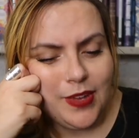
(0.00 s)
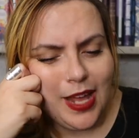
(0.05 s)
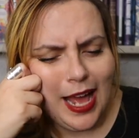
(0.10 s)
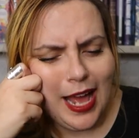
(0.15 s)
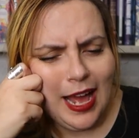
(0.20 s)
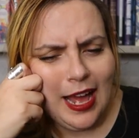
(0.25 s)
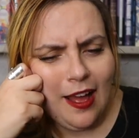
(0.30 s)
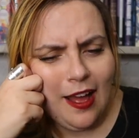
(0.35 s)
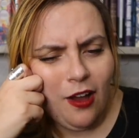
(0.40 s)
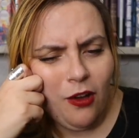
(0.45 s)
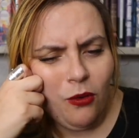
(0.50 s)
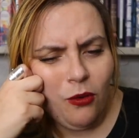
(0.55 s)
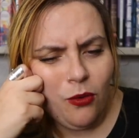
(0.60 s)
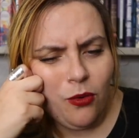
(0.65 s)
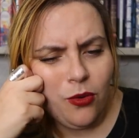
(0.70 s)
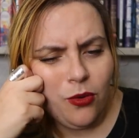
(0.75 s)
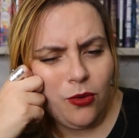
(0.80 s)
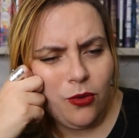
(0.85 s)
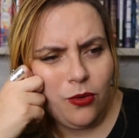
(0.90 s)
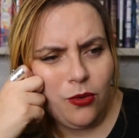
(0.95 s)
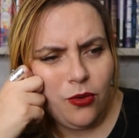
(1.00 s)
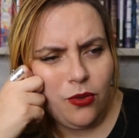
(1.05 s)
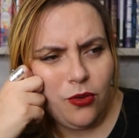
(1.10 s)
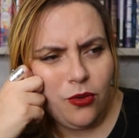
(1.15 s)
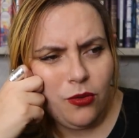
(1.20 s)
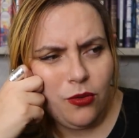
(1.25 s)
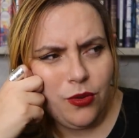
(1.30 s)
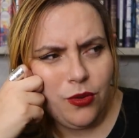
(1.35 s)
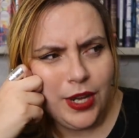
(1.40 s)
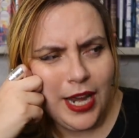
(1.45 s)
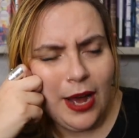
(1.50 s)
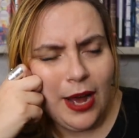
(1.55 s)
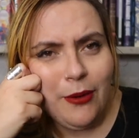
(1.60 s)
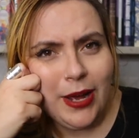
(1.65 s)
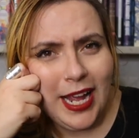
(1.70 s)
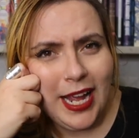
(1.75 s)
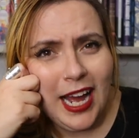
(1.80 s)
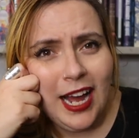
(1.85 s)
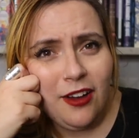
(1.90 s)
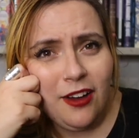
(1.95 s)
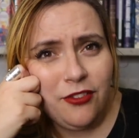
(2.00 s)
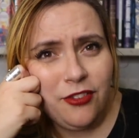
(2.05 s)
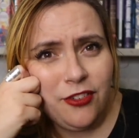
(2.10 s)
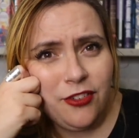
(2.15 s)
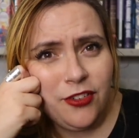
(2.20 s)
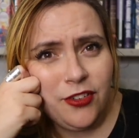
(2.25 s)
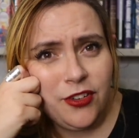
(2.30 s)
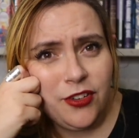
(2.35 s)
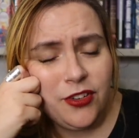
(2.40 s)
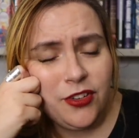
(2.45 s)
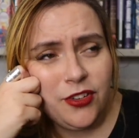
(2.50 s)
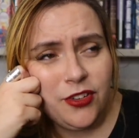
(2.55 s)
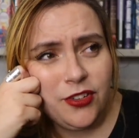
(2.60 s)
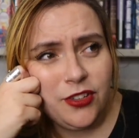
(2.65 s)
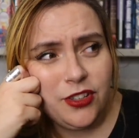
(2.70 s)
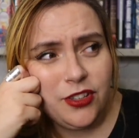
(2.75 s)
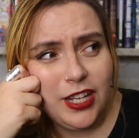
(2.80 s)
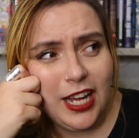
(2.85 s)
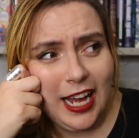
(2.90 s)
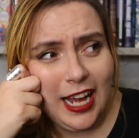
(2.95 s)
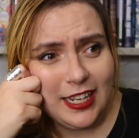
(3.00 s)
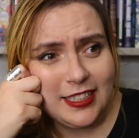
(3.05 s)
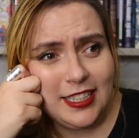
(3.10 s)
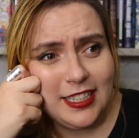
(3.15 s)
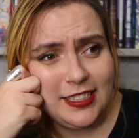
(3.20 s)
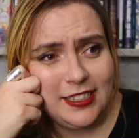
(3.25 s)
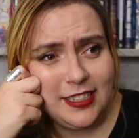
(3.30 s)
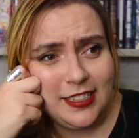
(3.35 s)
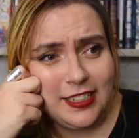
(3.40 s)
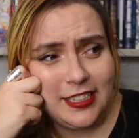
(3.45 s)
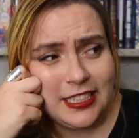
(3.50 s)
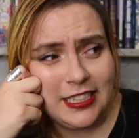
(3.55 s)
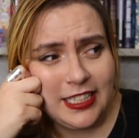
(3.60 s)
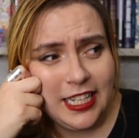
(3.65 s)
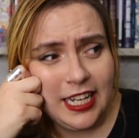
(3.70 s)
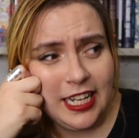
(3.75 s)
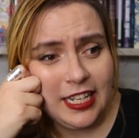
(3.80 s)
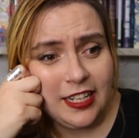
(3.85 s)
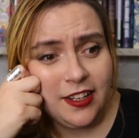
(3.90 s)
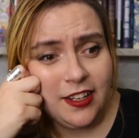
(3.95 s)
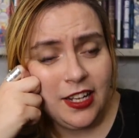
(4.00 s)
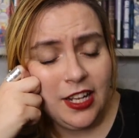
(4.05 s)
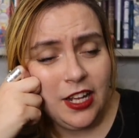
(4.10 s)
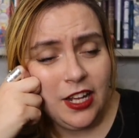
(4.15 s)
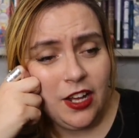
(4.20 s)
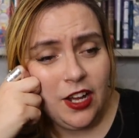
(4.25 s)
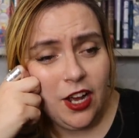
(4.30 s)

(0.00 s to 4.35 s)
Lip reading: how now I have access to this thing,